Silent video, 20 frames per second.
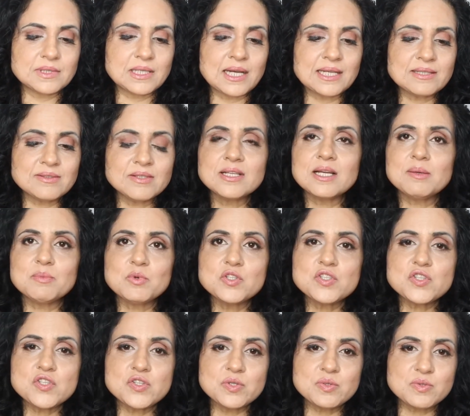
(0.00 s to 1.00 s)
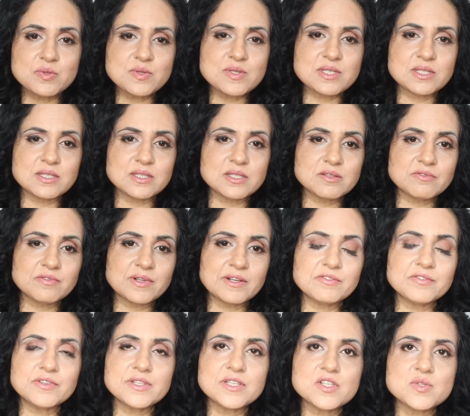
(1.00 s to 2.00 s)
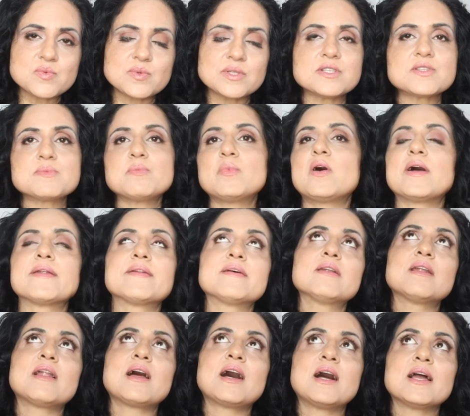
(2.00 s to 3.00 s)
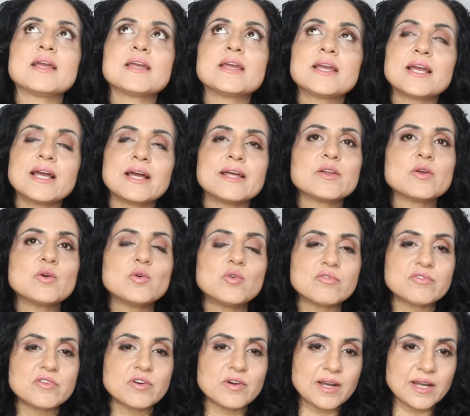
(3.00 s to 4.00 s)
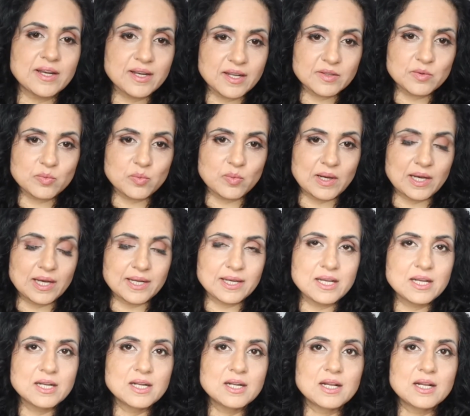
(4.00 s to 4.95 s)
I think I'm going to use it. If I finish with this bottle, I can go for another one